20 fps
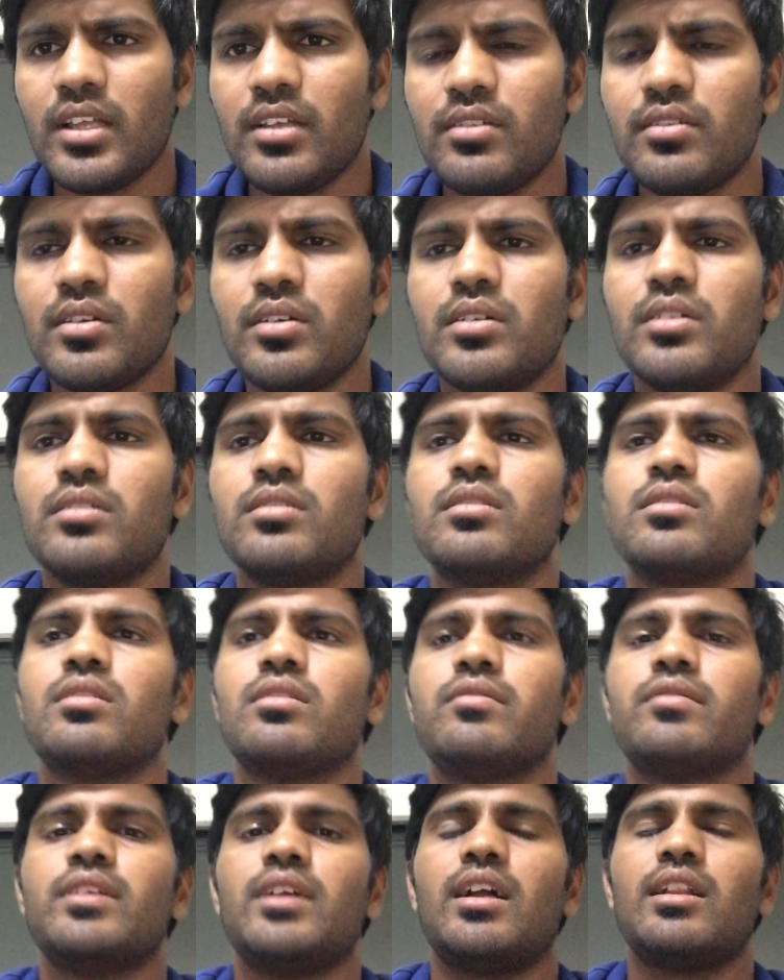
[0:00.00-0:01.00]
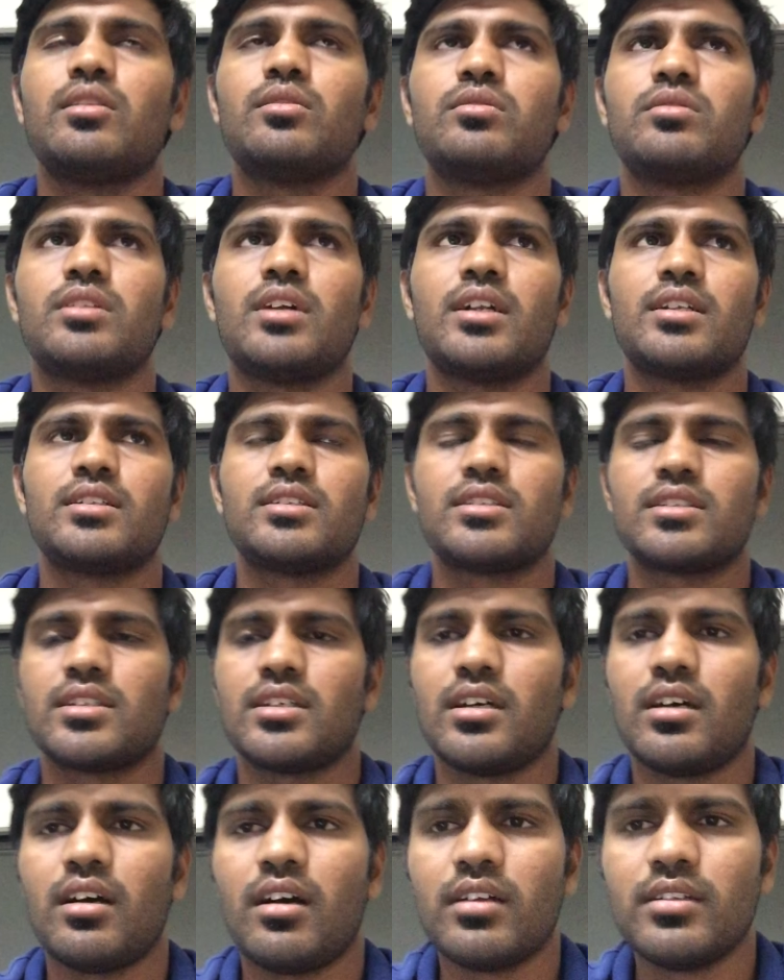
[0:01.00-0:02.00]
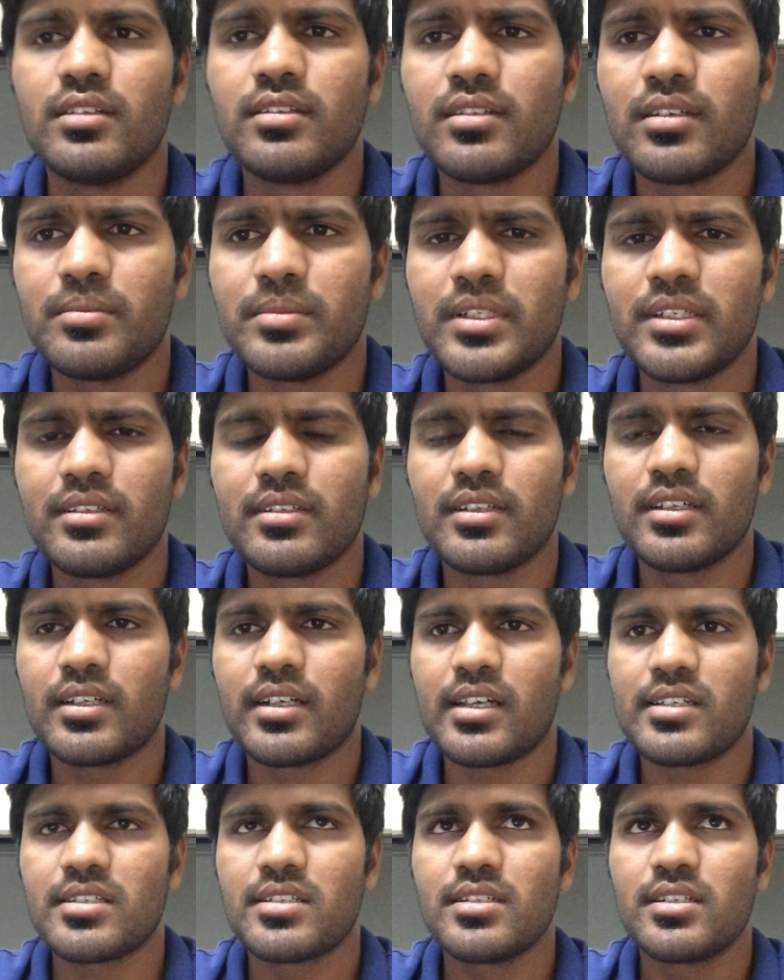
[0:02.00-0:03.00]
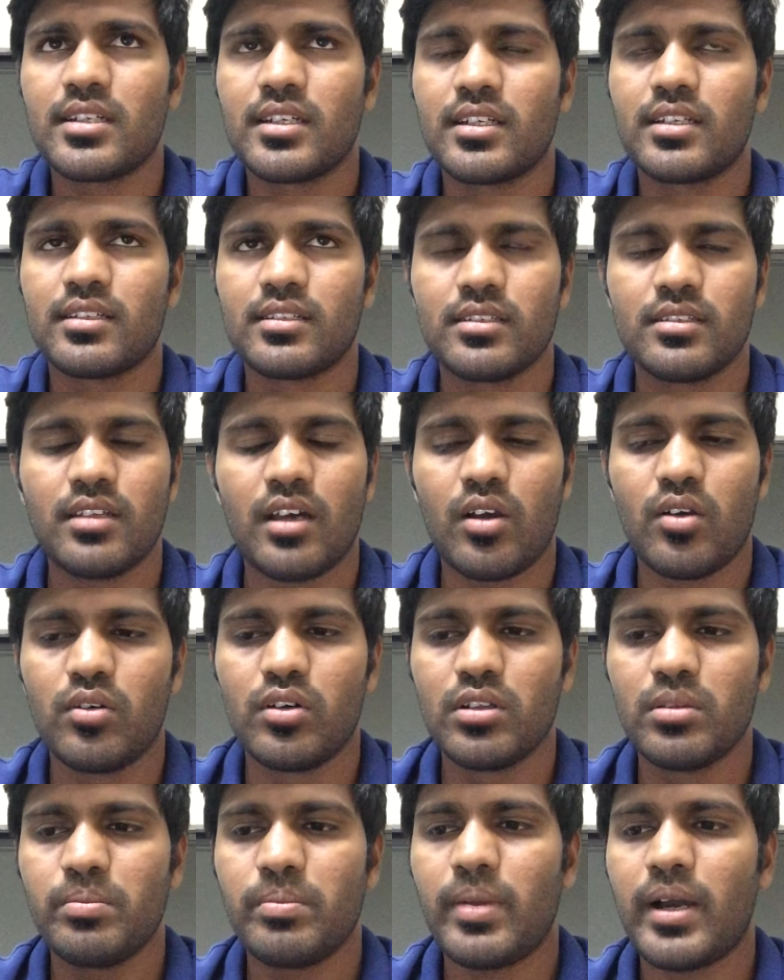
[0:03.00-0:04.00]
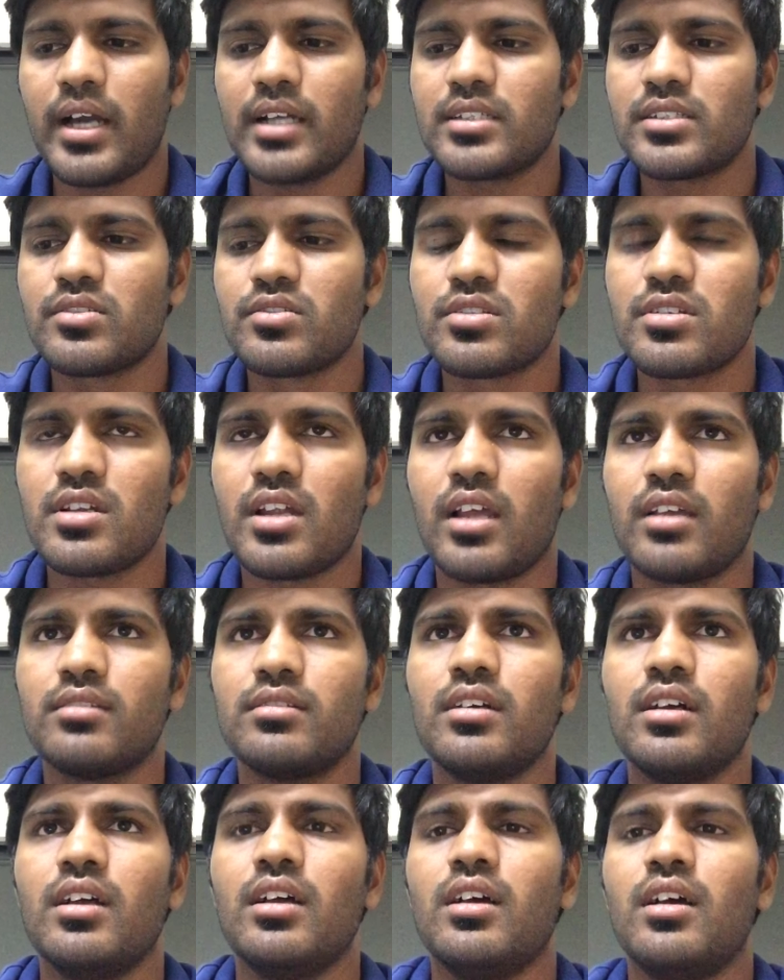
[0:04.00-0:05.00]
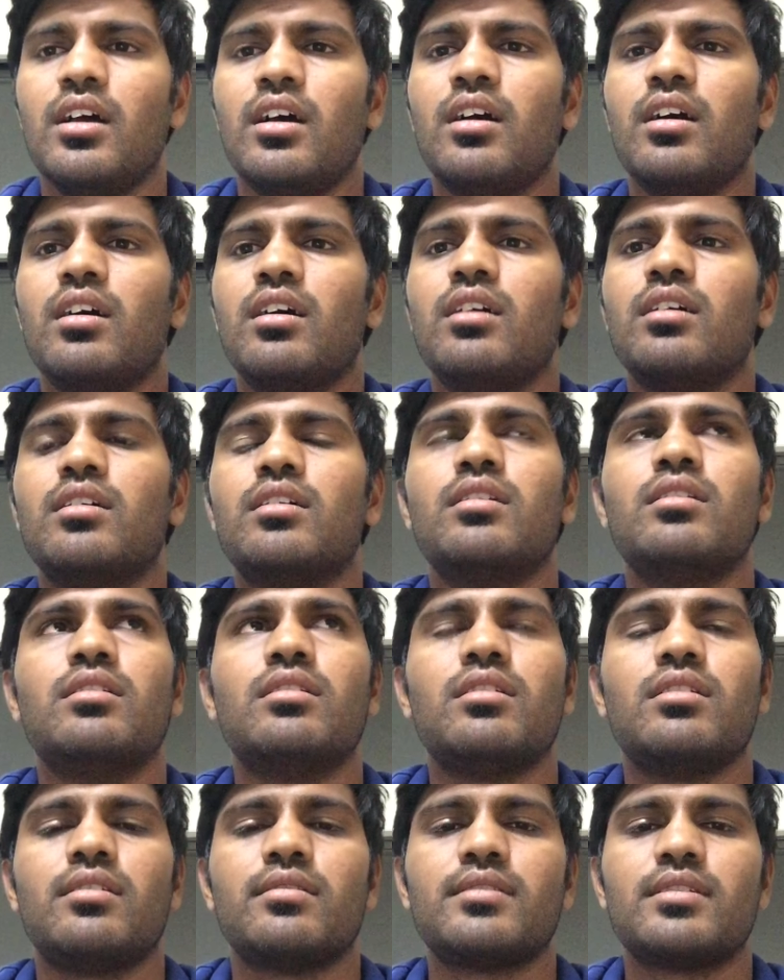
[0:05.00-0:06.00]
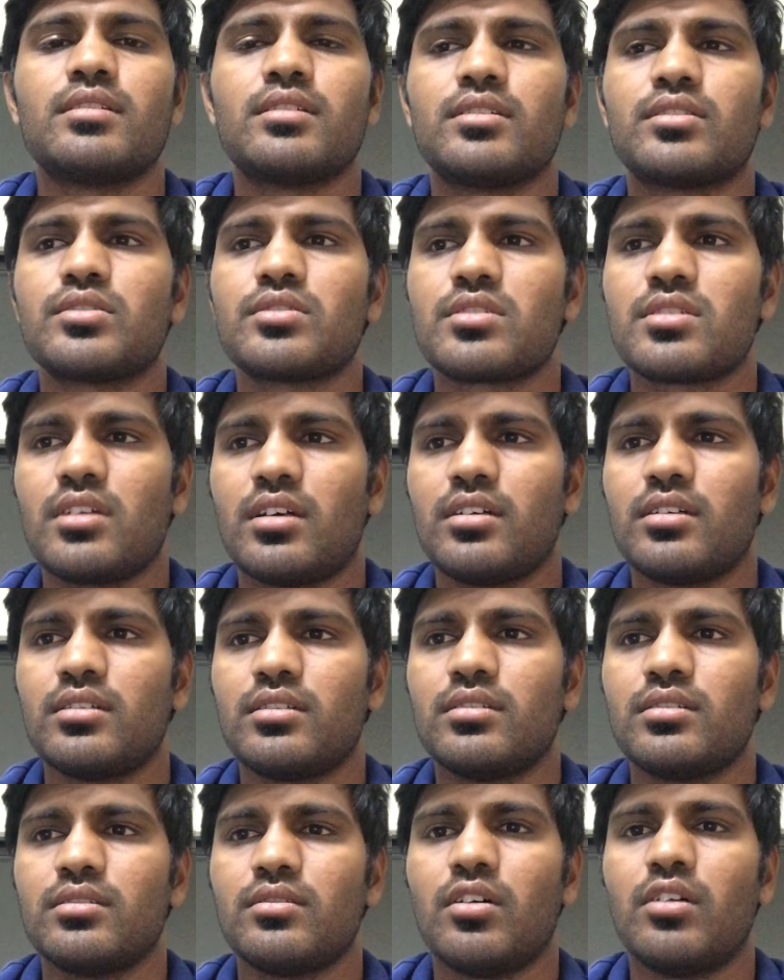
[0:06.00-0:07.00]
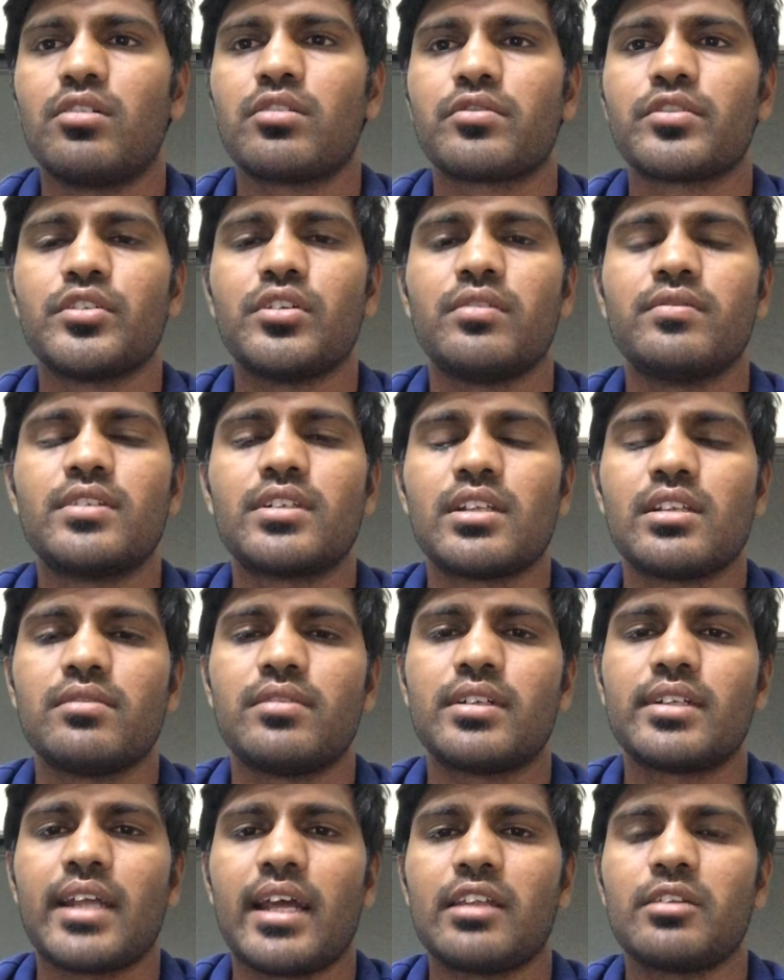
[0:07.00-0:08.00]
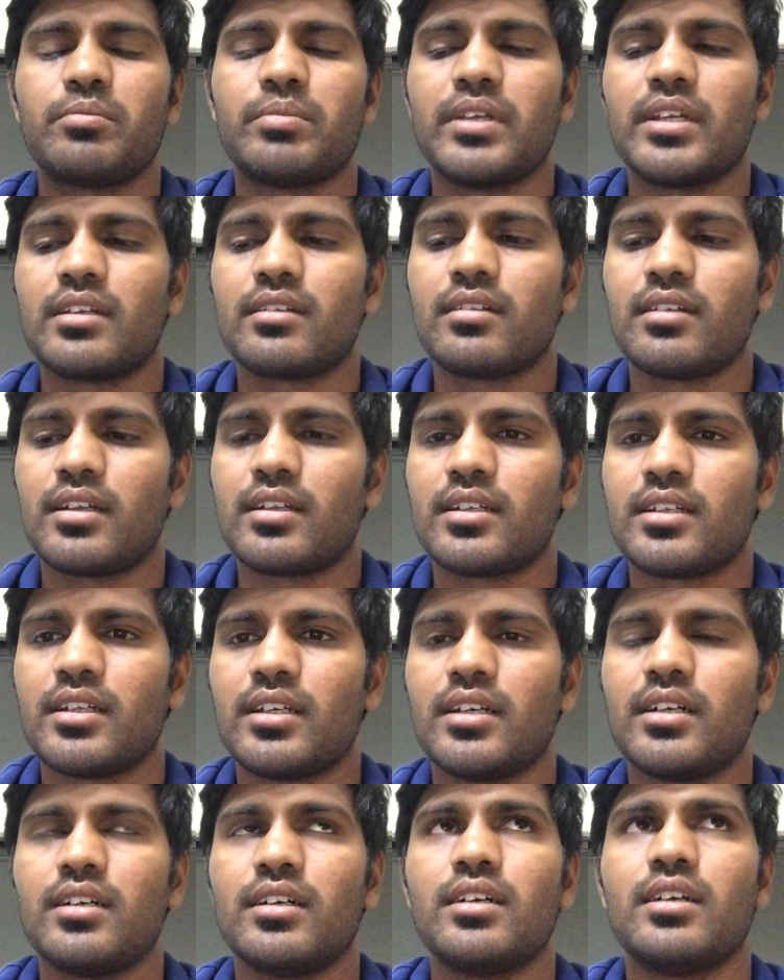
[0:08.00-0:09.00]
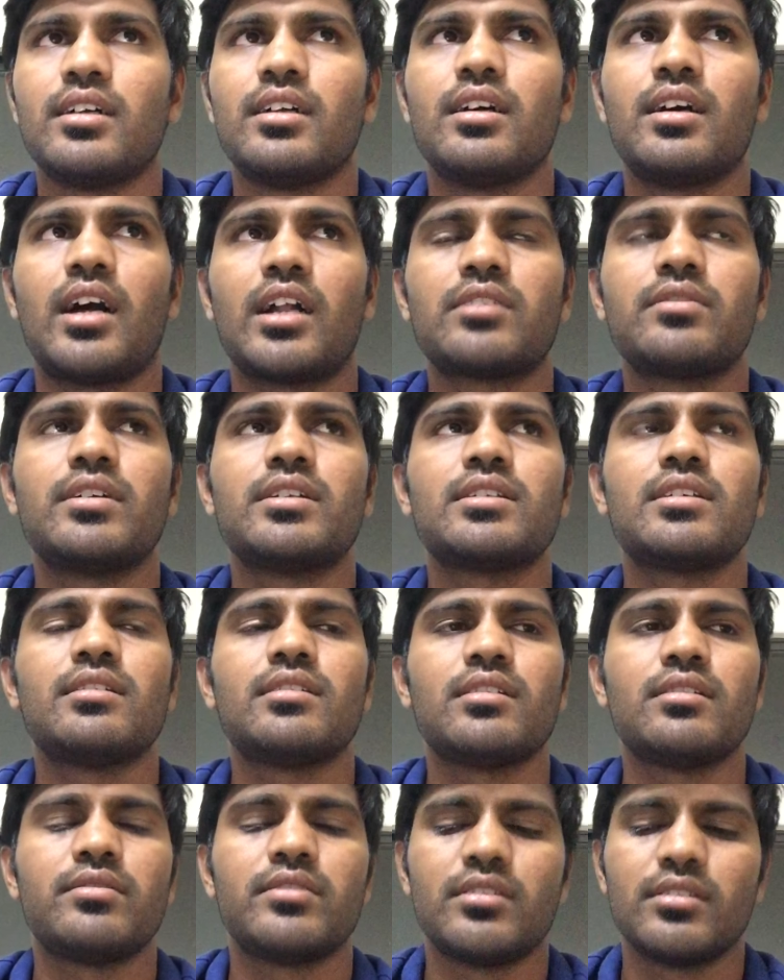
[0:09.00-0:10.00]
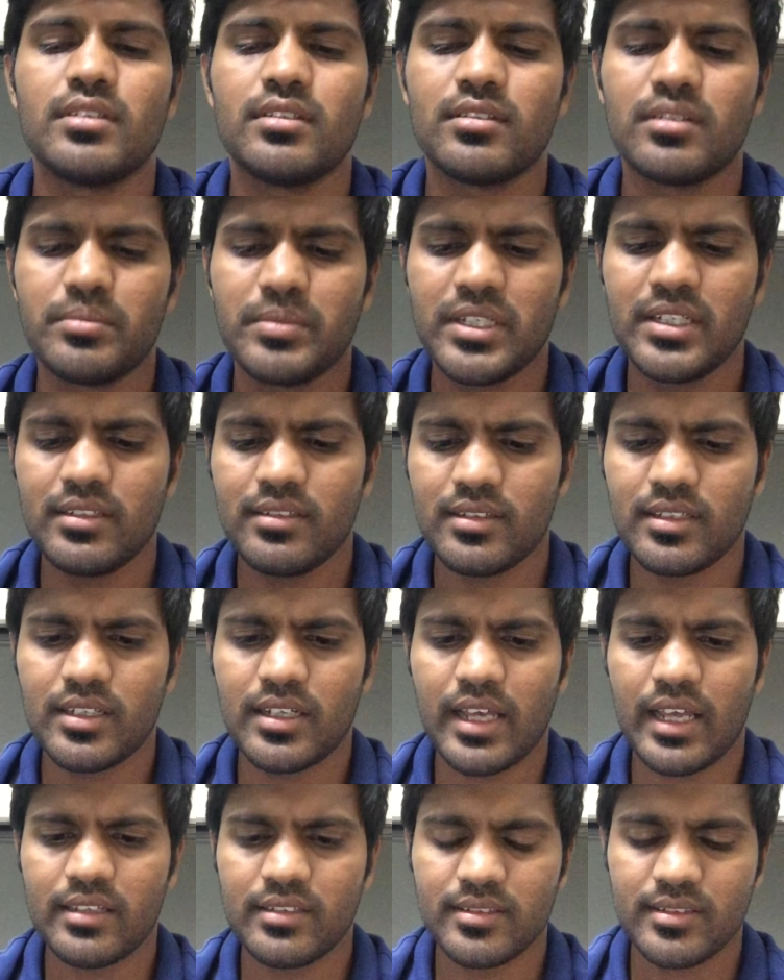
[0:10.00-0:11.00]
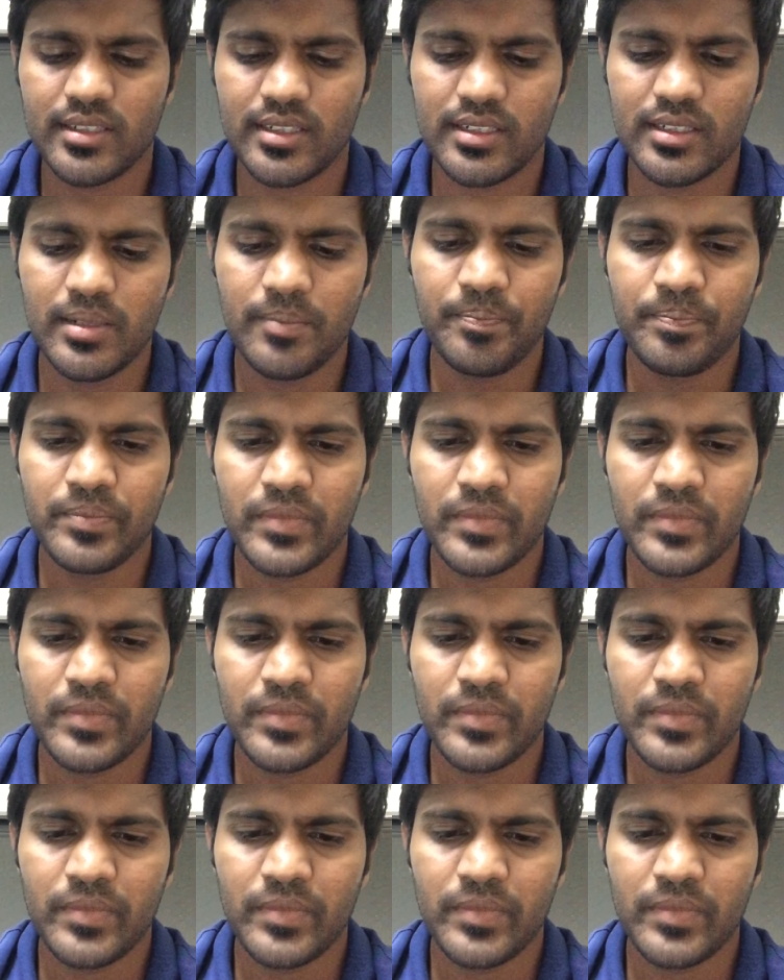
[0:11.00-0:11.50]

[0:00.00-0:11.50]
so we all know that holism is considering the whole part to strive overview of the relevant aspects, and advantage of holism is, as I said,